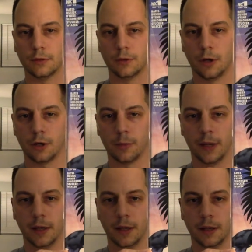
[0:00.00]

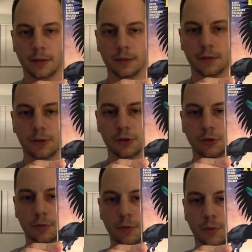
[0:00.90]
Hawkman, issue
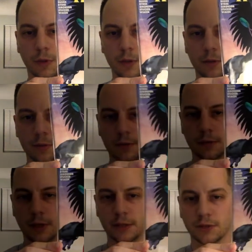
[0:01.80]
number one.
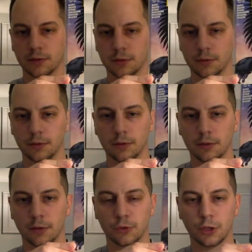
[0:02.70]
Nice.
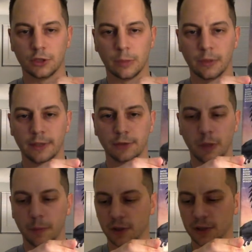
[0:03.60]
I'm sure some of these will be
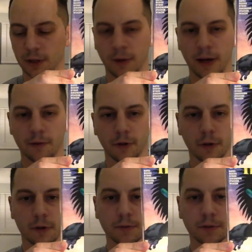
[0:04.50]
books I don't have either.
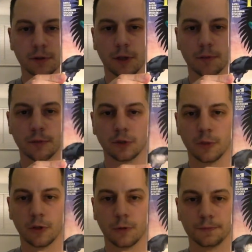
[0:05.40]
So, this will be cool.